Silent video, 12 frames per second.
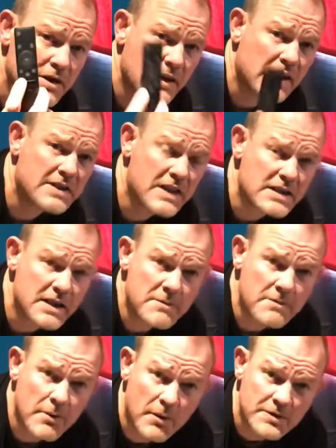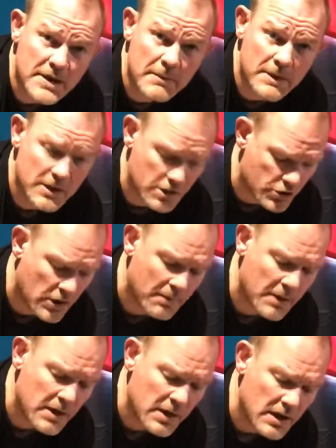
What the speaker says: At least that seemed to be what was happening in the shop.